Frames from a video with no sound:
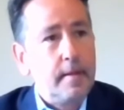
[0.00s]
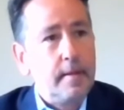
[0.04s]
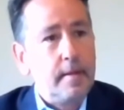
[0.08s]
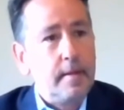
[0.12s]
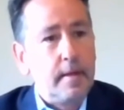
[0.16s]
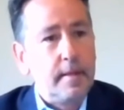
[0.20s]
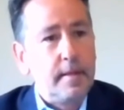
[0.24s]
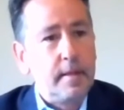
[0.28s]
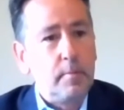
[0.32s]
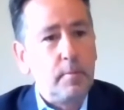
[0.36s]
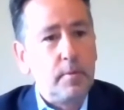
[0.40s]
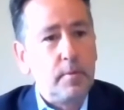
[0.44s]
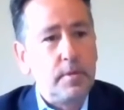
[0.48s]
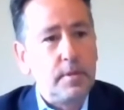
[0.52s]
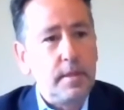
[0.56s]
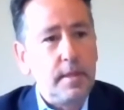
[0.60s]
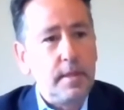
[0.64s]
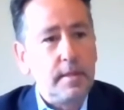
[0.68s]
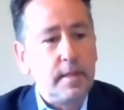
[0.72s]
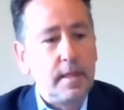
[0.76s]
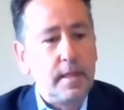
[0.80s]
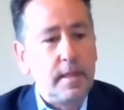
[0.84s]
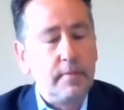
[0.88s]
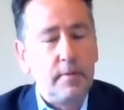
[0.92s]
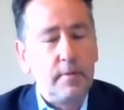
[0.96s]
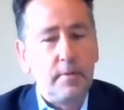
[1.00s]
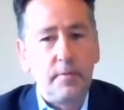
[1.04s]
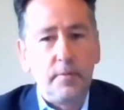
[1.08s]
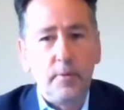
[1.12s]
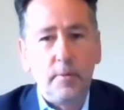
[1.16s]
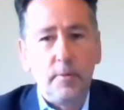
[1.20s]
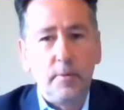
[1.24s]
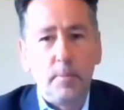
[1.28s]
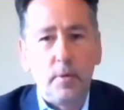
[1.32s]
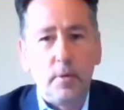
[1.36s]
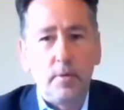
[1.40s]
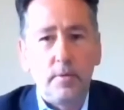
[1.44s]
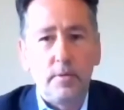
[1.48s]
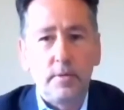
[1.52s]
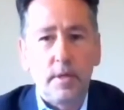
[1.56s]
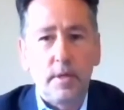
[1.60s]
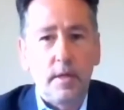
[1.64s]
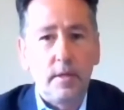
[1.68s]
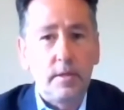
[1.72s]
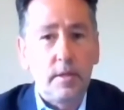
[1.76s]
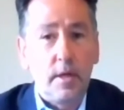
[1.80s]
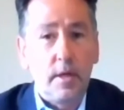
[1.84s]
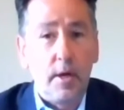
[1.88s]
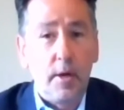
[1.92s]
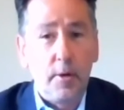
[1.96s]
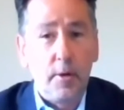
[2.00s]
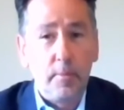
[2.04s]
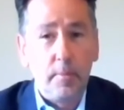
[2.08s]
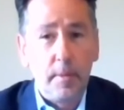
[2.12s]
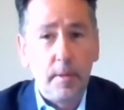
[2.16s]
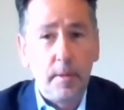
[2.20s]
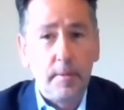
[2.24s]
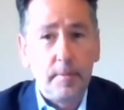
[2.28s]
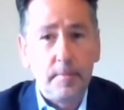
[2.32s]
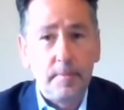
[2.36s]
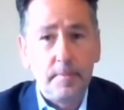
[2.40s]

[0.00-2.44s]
I think we'll see delivered food models going to home